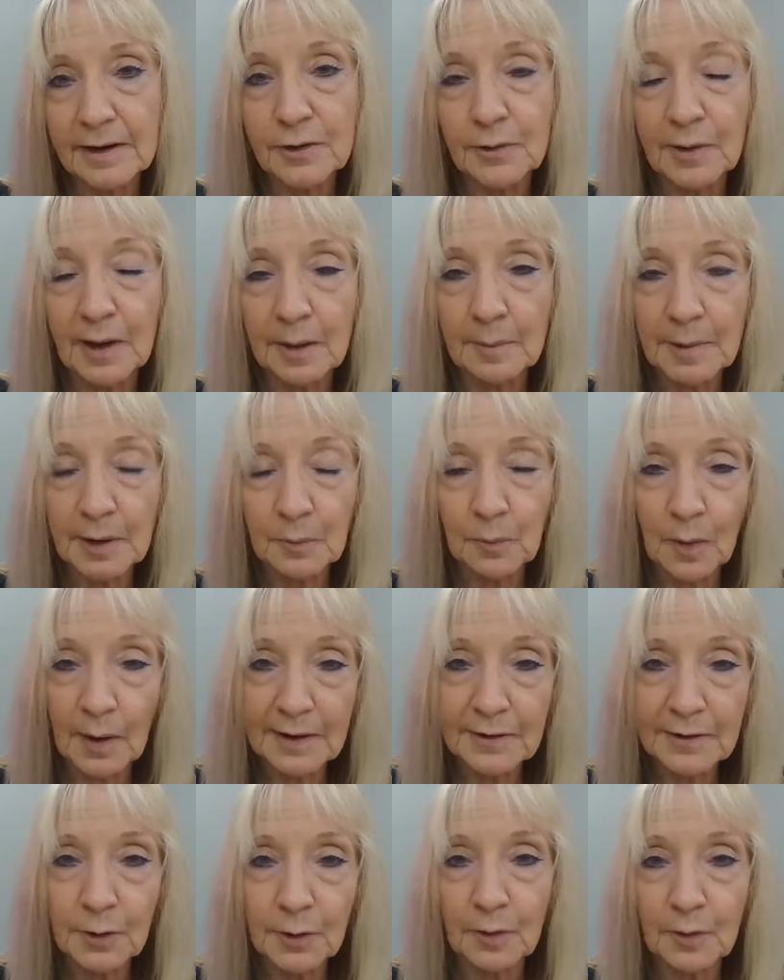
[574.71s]
You come in
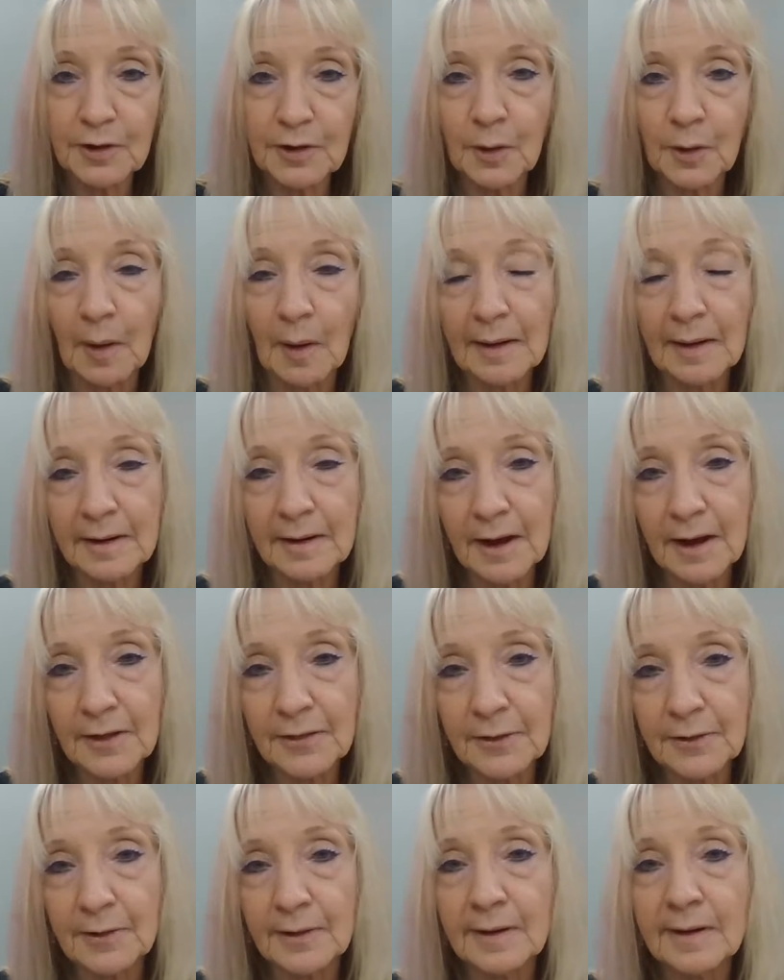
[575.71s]
one door, you go out
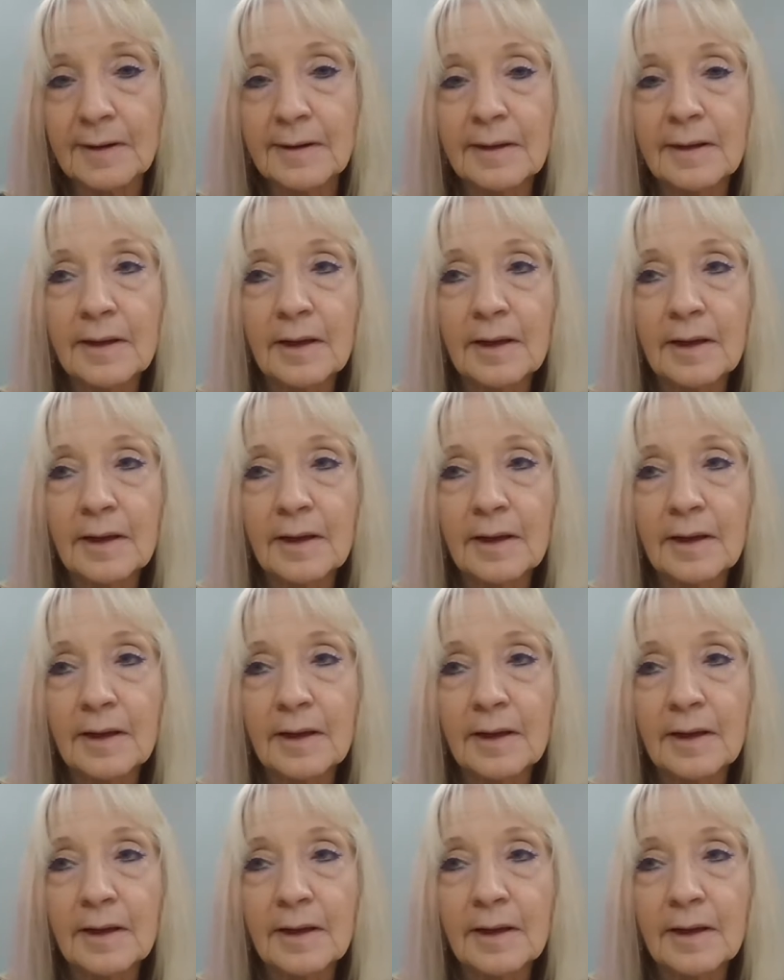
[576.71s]
another.